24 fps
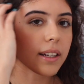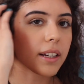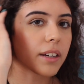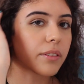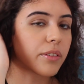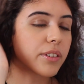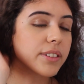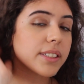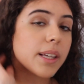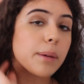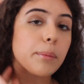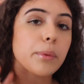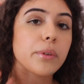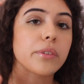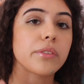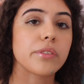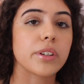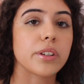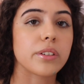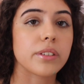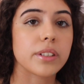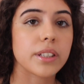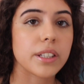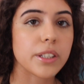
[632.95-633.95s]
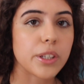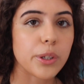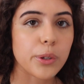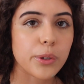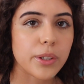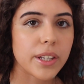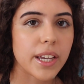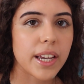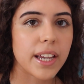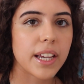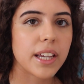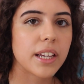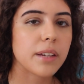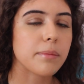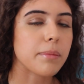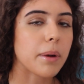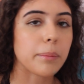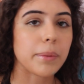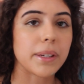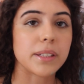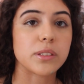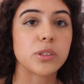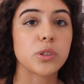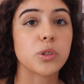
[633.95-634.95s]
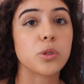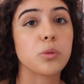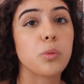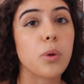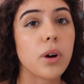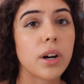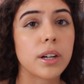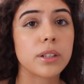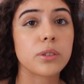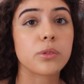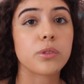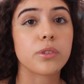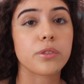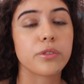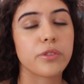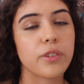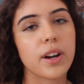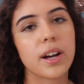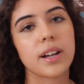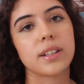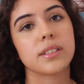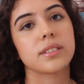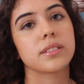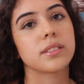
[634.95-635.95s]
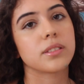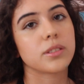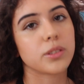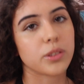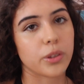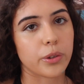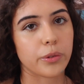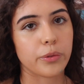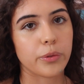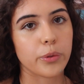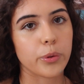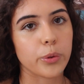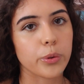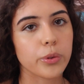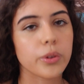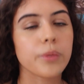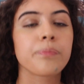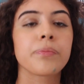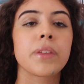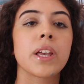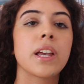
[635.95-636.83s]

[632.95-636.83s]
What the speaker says: For example, if you're in the UK, it might be a 2-1 or a first, so forth.